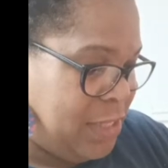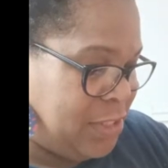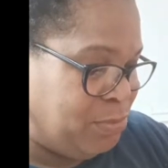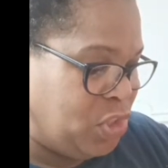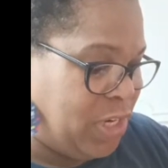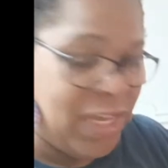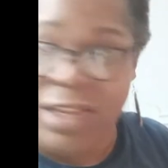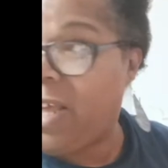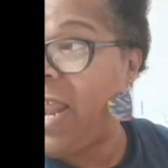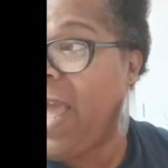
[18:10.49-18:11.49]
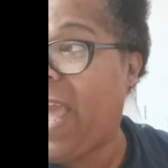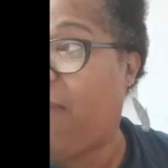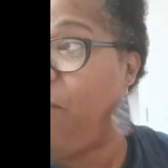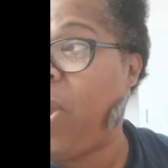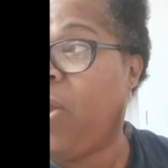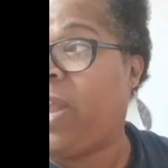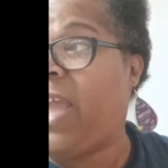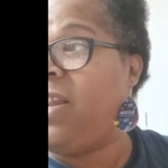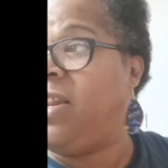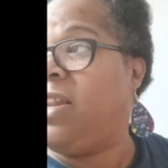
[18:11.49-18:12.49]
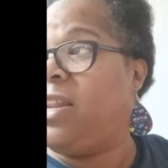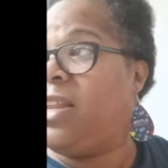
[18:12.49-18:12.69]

some chicken that I had marinated.